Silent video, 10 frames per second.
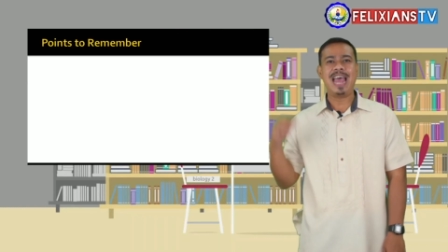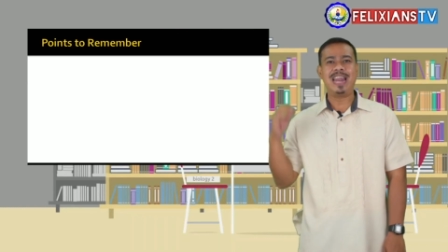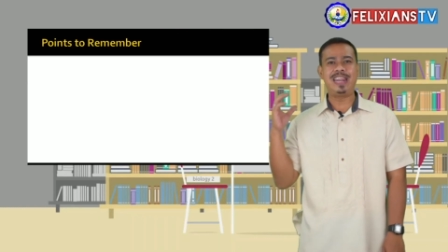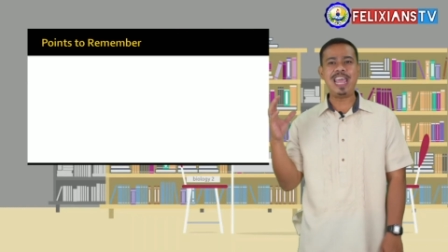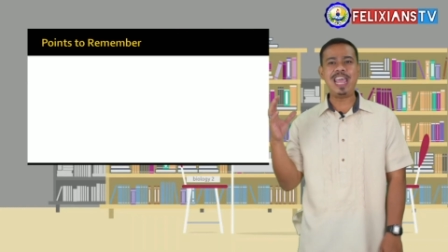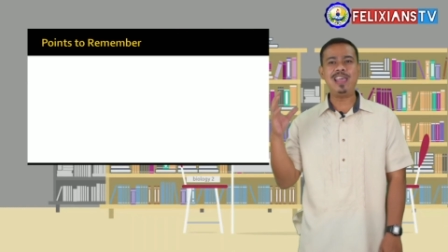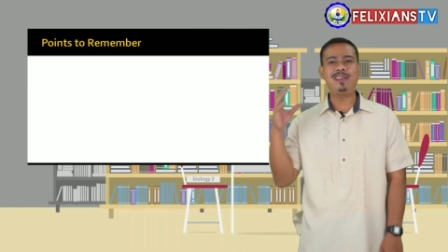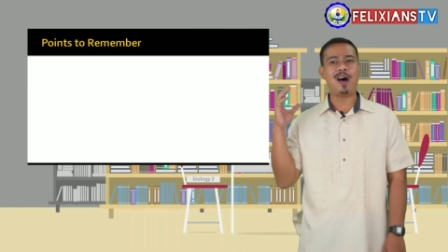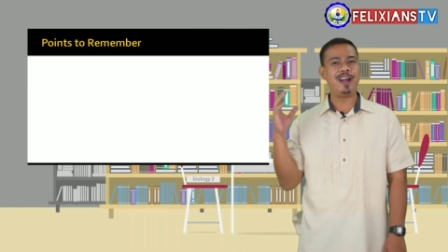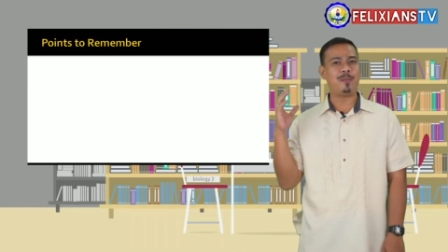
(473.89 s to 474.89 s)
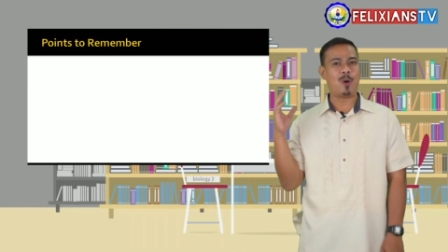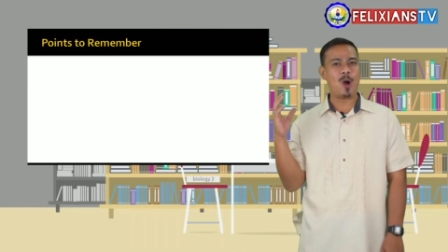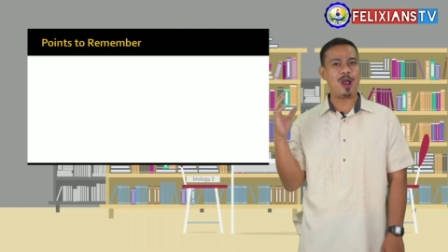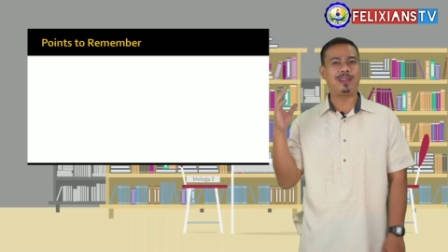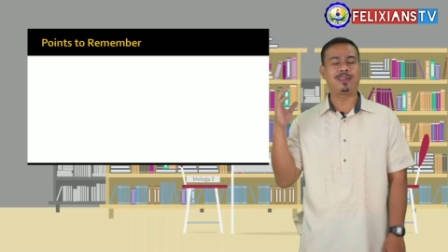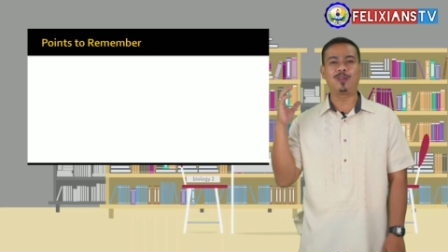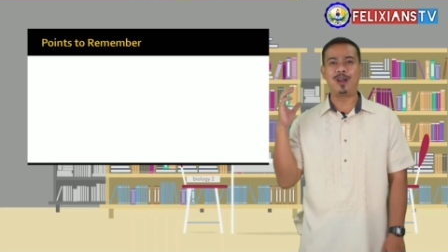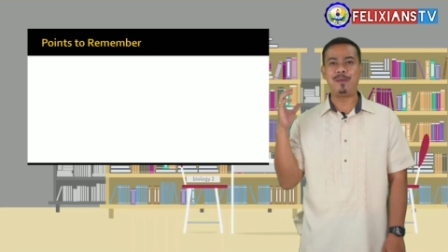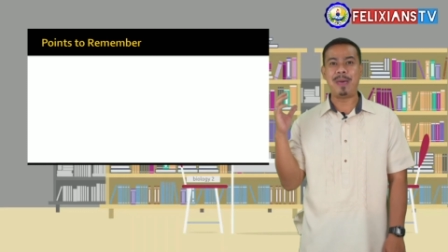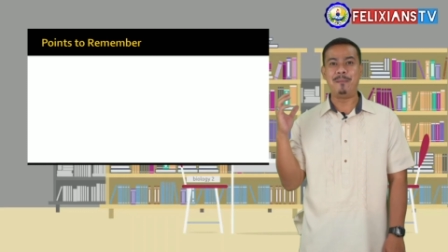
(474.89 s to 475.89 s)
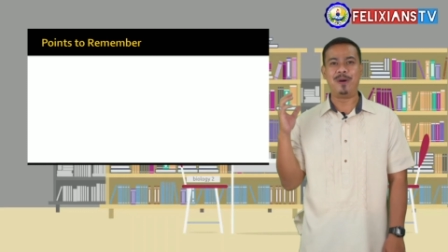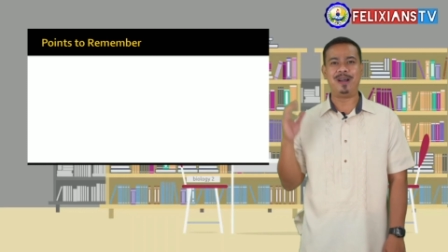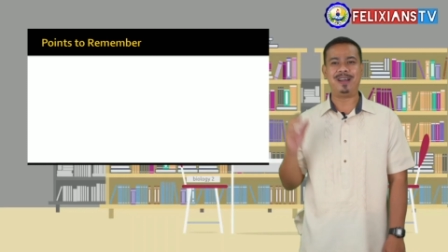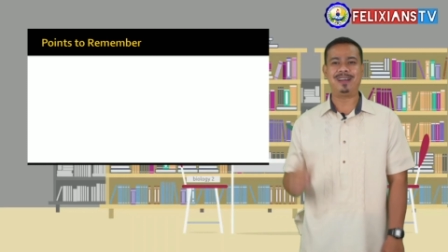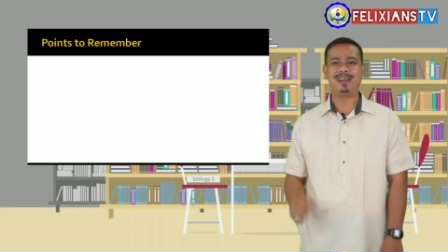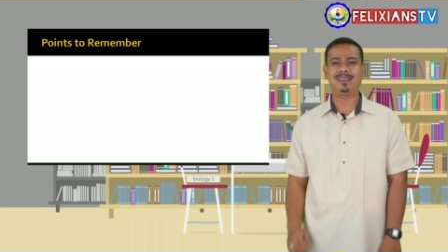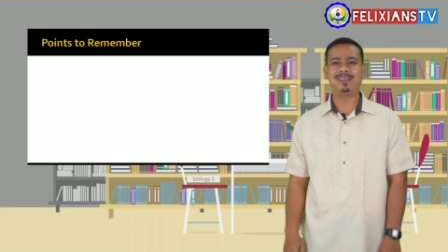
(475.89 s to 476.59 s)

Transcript: These are the points to remember.